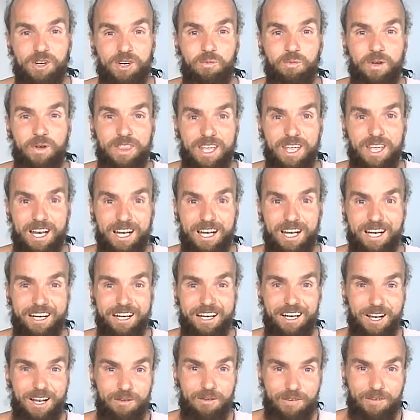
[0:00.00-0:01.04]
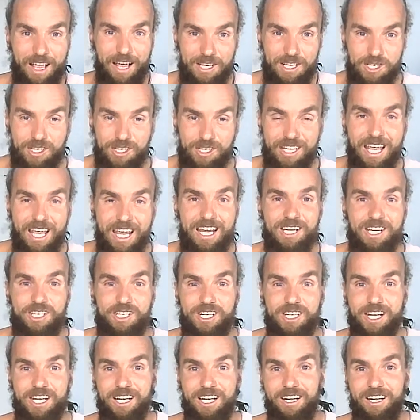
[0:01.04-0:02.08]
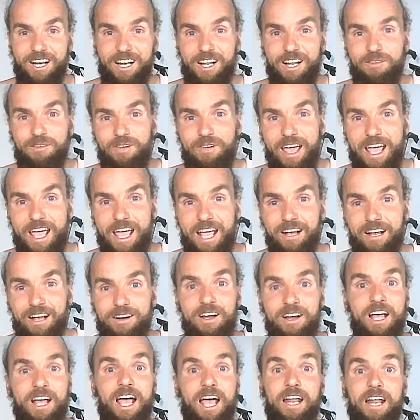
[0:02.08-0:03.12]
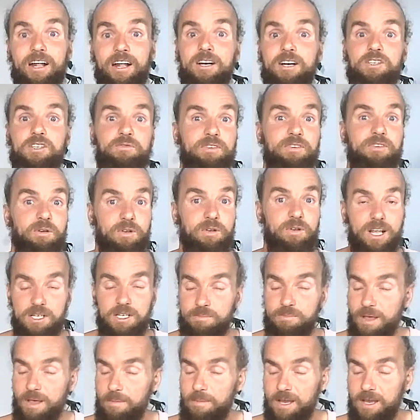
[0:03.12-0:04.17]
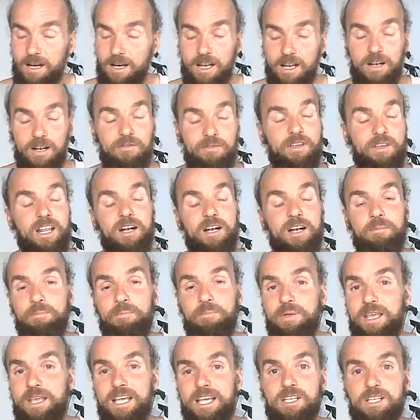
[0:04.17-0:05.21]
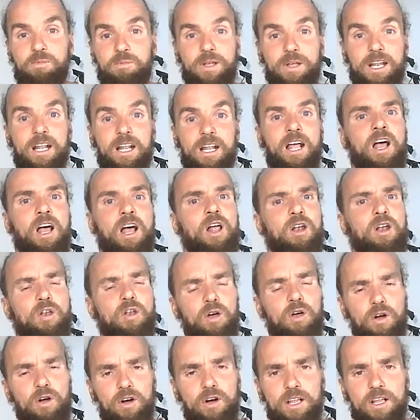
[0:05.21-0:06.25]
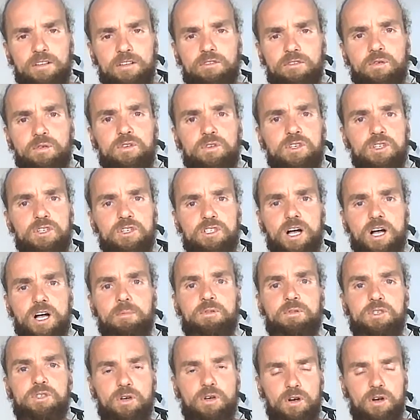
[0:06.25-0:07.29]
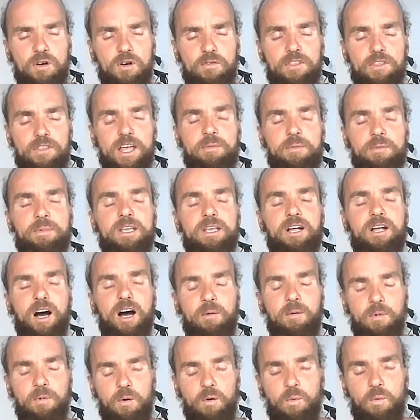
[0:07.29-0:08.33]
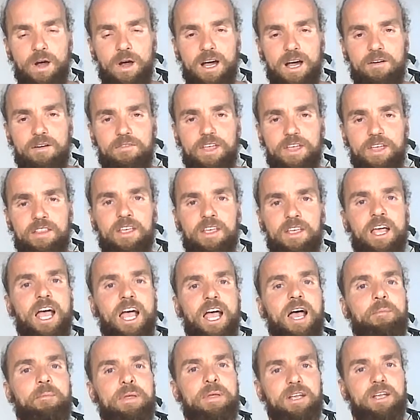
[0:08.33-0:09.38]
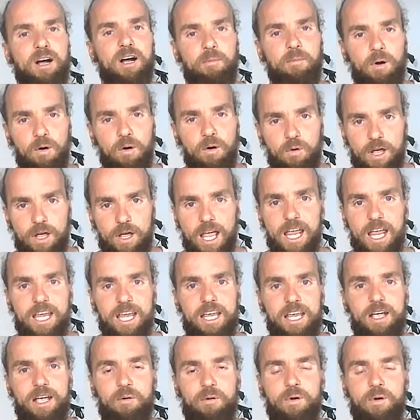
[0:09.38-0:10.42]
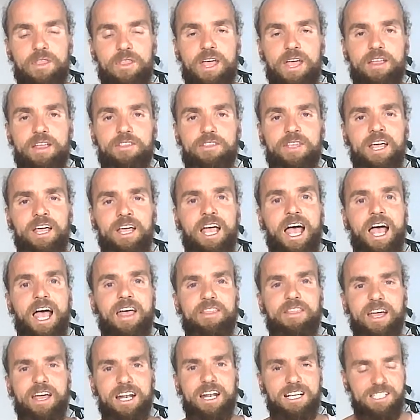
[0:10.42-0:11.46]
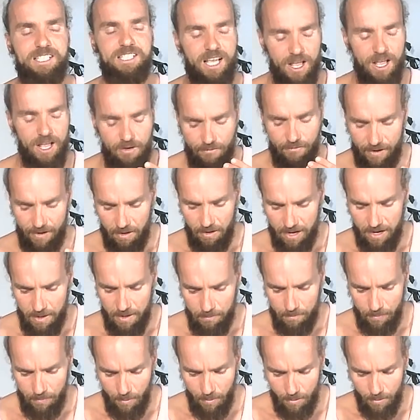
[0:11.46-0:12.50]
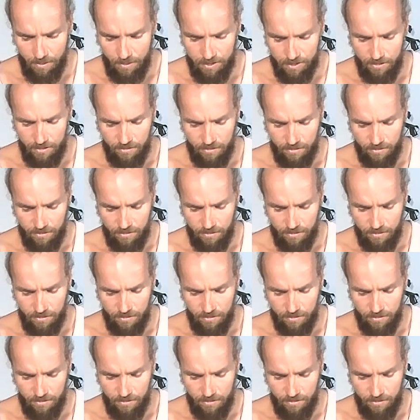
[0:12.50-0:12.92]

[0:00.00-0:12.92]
within, and a lot of agitation, and a lot of anger, and others feel there's maybe a lot of inner peace within. Learning to just observe that, become aware of that, and become okay with that. And that is very important